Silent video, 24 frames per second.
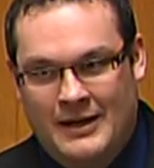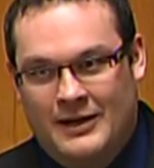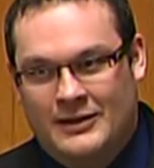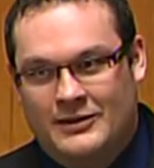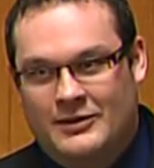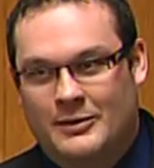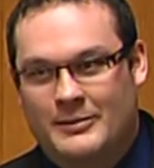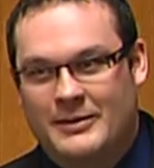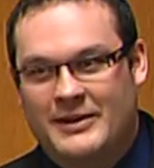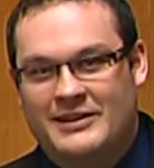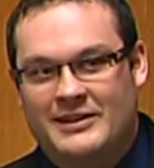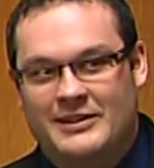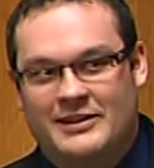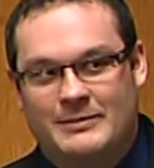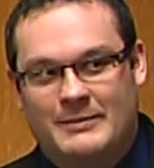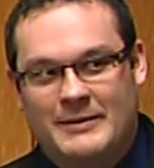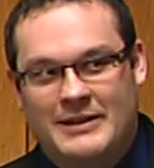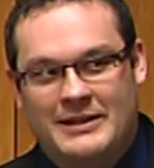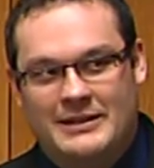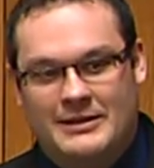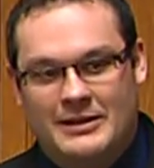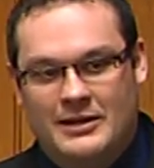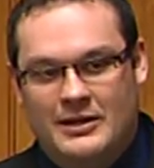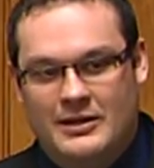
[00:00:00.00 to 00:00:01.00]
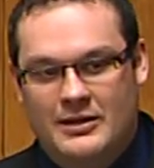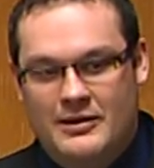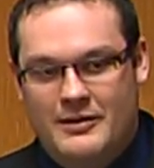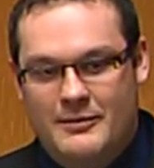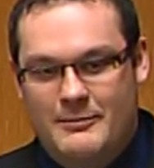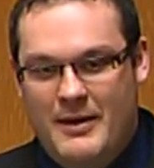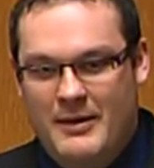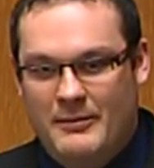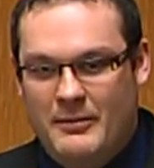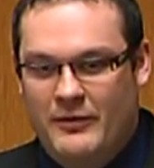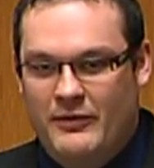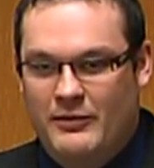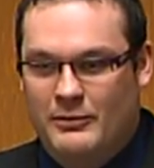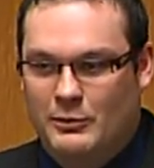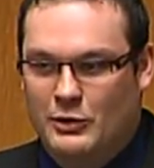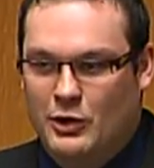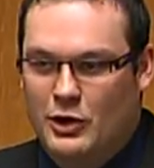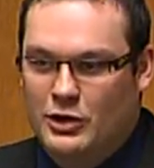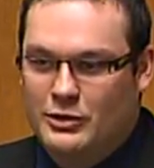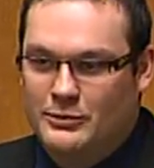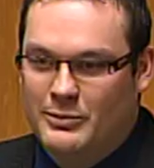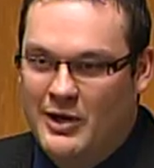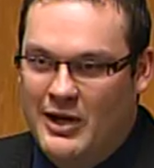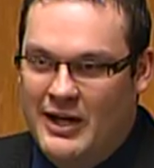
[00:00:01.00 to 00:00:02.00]
So, Mr. Speaker, the member from
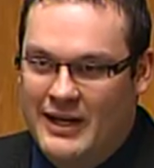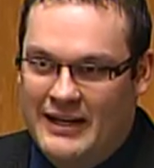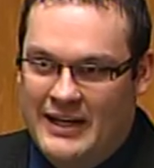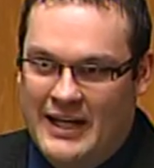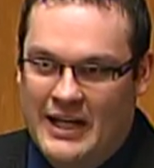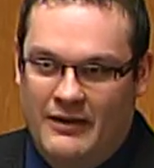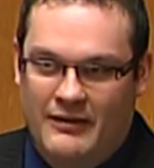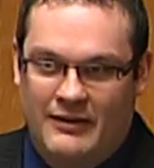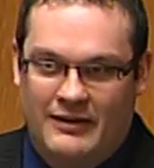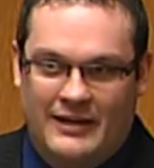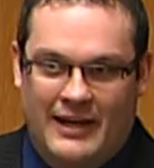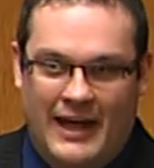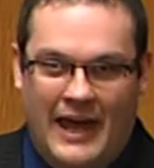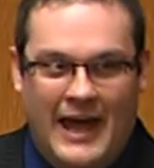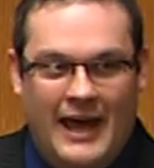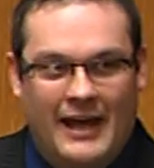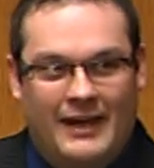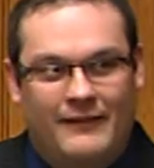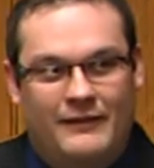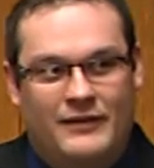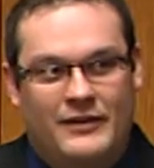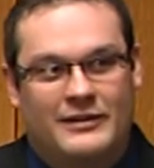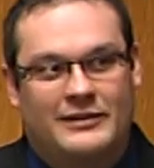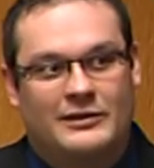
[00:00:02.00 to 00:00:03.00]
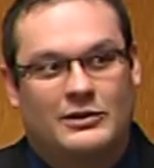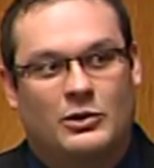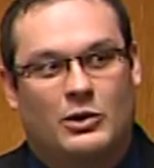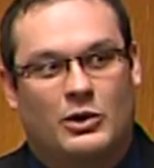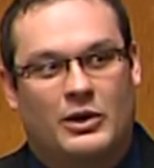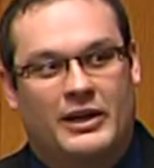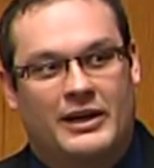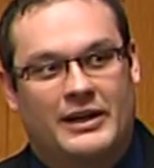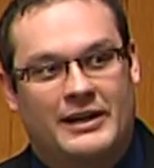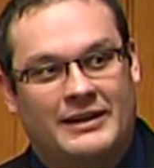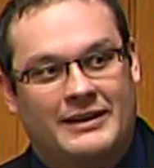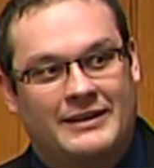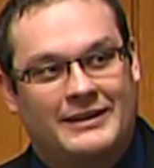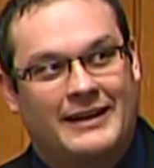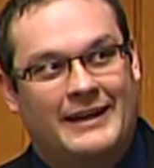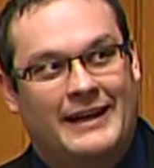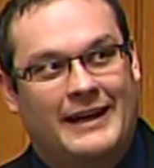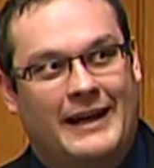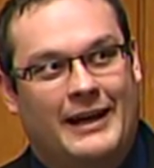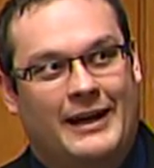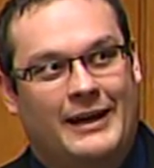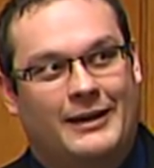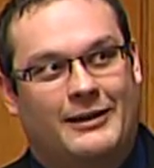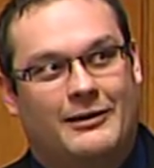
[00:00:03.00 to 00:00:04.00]
Rosemont gave us half the story
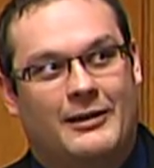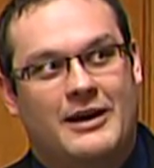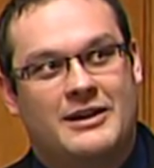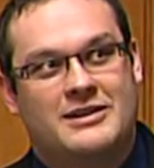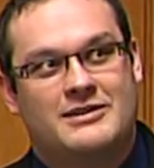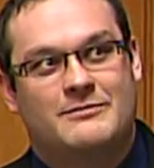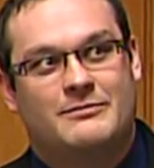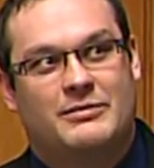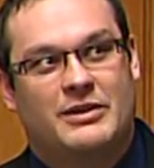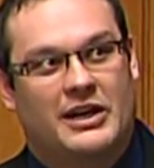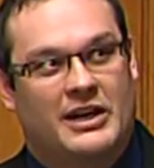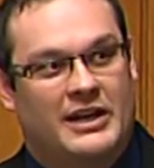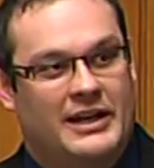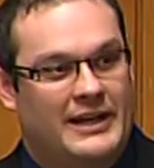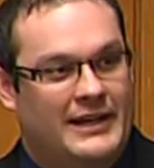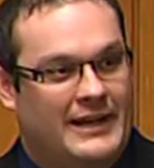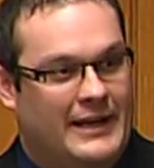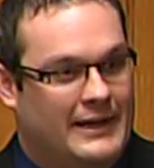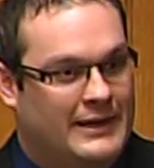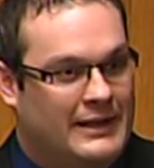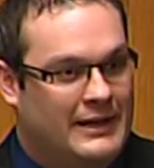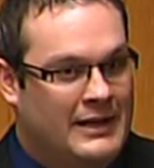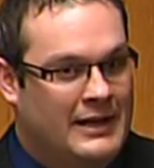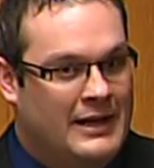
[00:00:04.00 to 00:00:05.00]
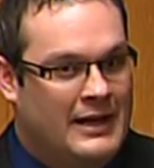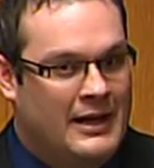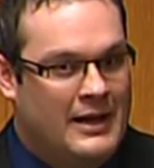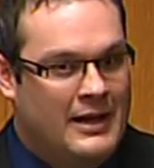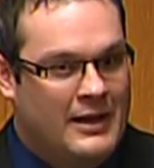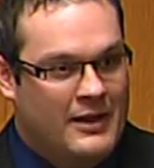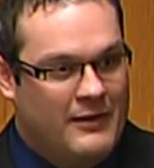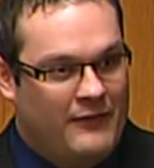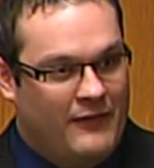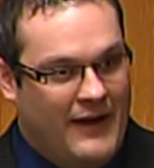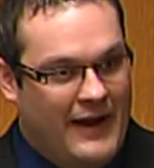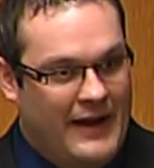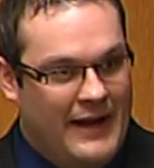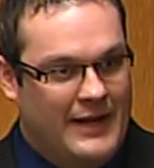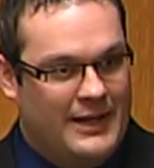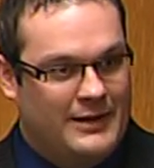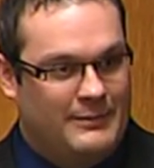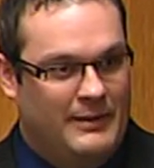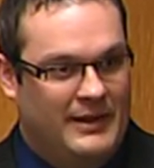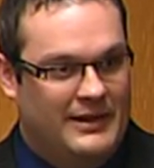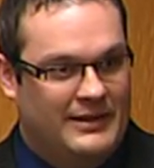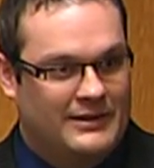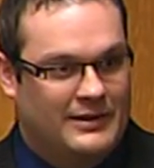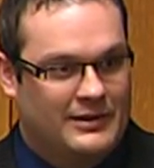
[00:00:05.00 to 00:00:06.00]
today on question period, and the finance
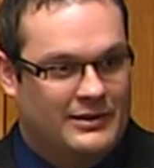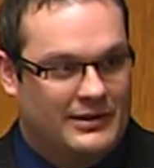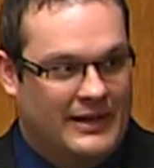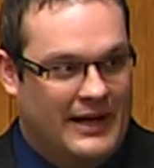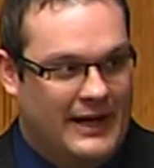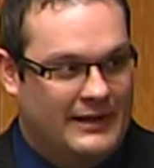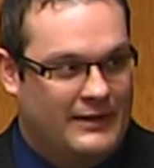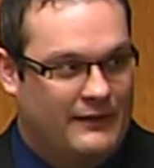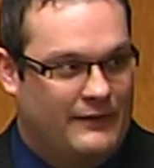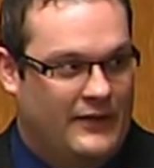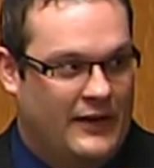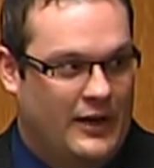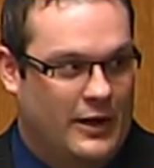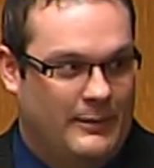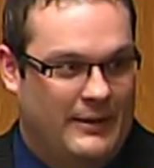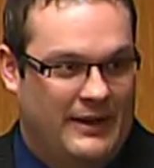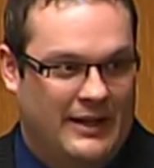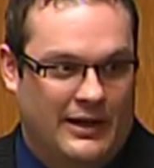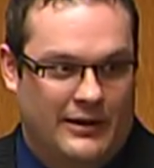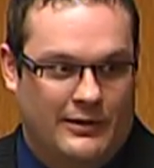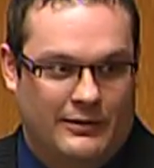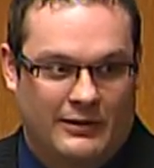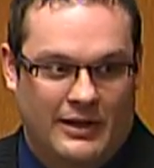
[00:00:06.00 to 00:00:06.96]
minister tried to fill me in on the